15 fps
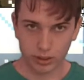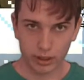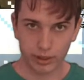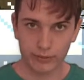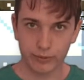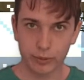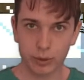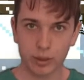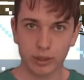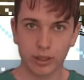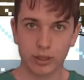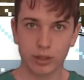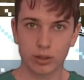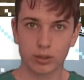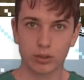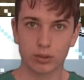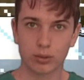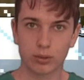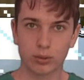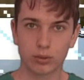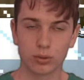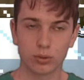I have no idea
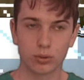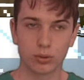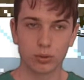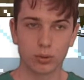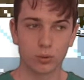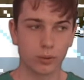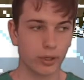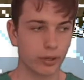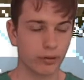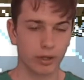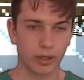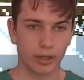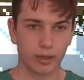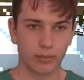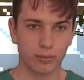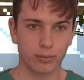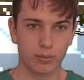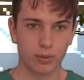who or where I am.